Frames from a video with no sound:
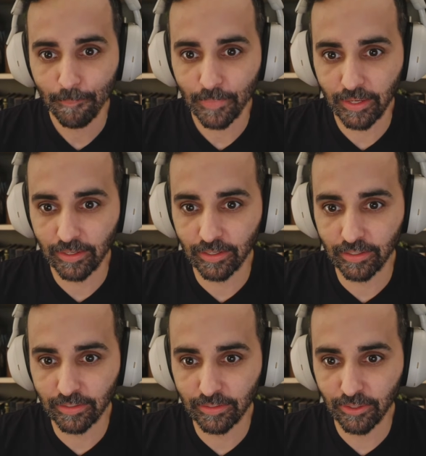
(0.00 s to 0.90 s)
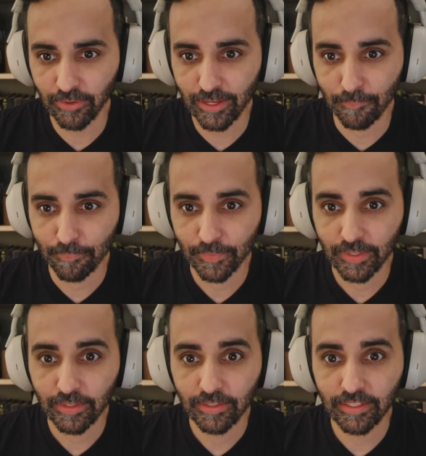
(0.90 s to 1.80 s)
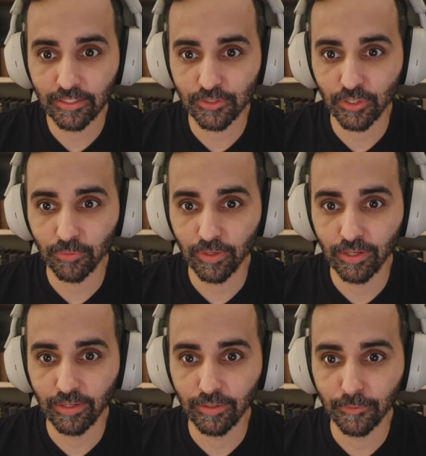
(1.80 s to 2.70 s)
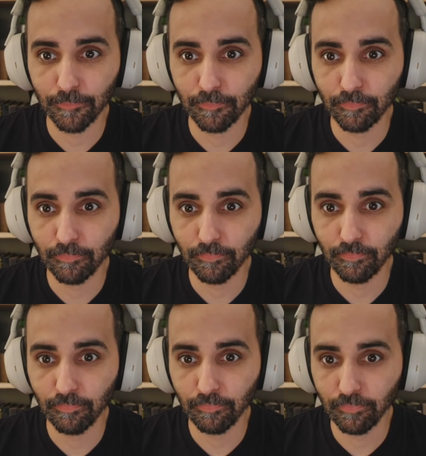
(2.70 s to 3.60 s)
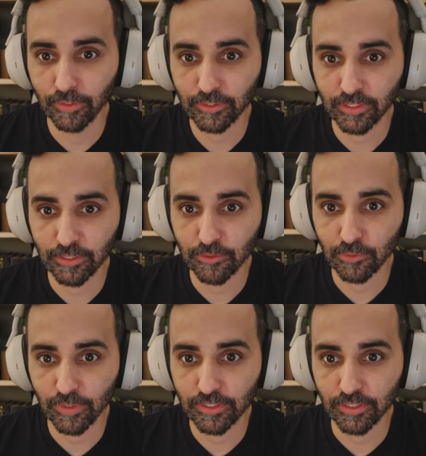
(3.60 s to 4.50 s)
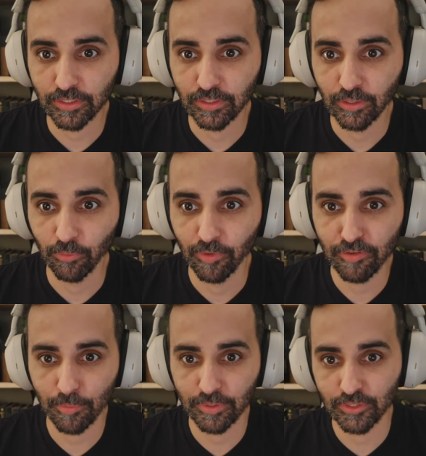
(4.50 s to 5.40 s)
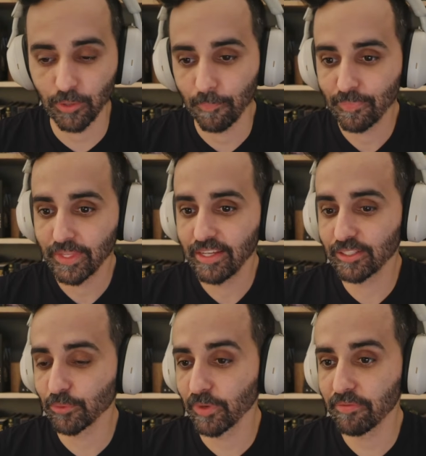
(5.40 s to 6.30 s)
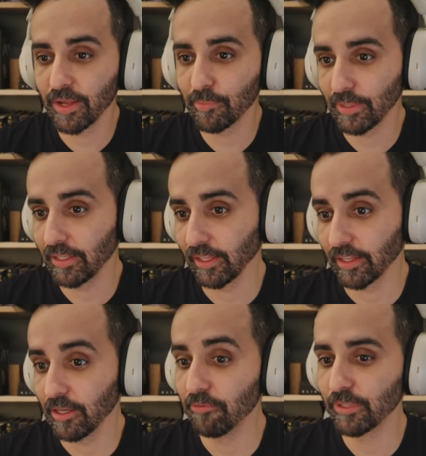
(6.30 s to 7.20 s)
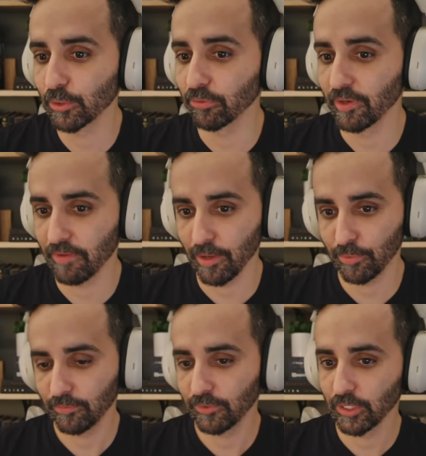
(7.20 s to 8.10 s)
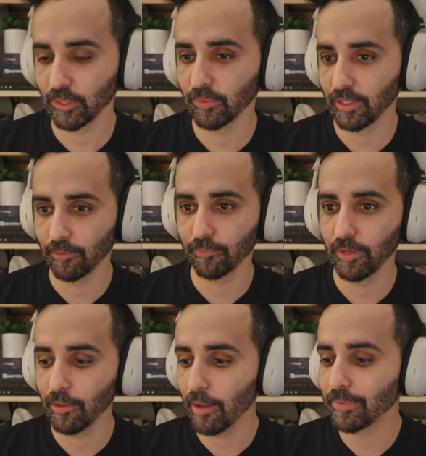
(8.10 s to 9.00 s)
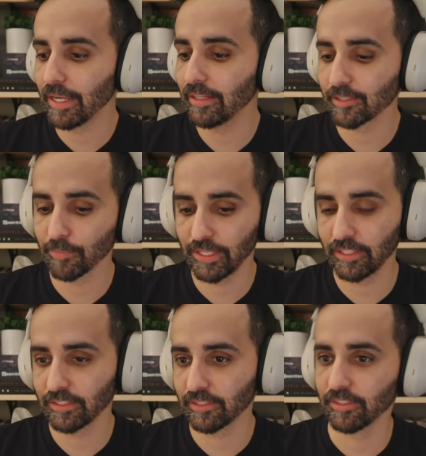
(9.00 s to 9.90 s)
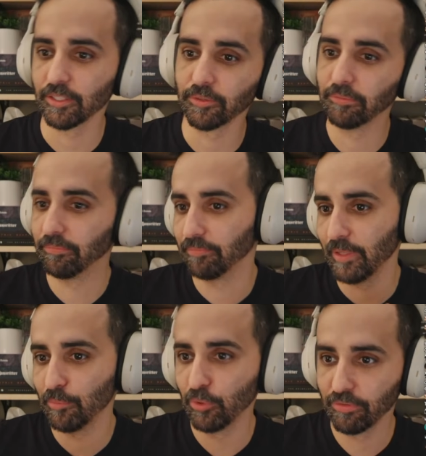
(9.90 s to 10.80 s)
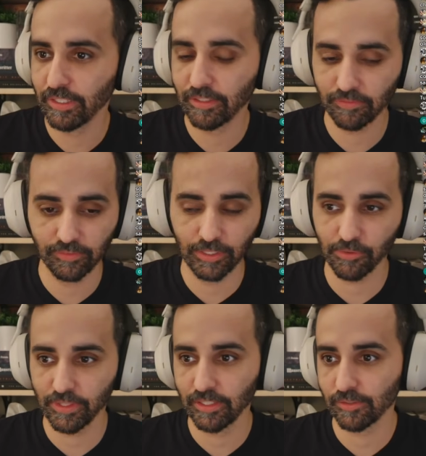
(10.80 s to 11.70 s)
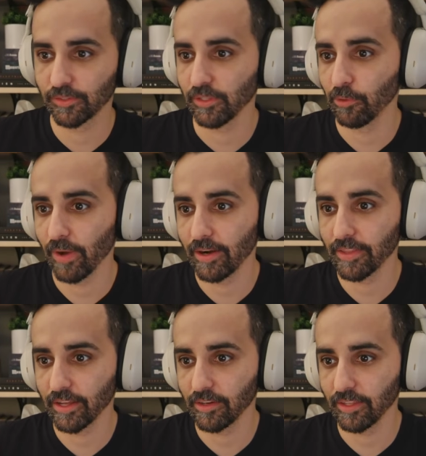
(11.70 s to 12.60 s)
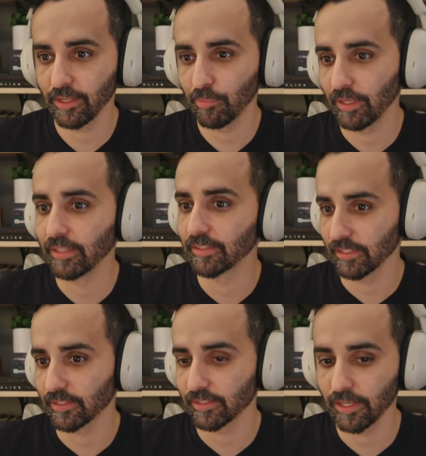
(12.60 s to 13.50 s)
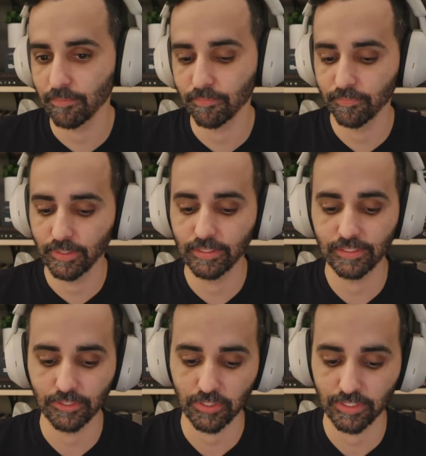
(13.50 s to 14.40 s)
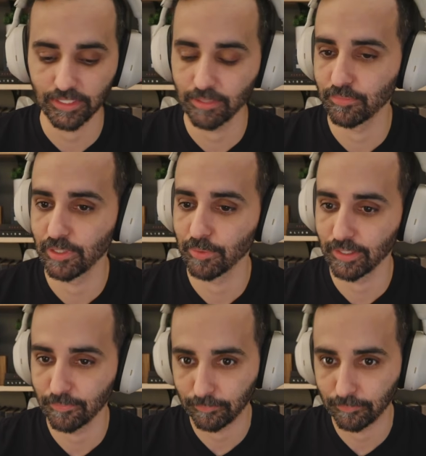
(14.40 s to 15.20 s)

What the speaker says: Okay. Yeah, so looks like there's a question. A revamp. So it is a revamp and like a visual revamp. So updating some things, improving little things, errata, that kind of thing. But it's the same, essentially the same GM guide.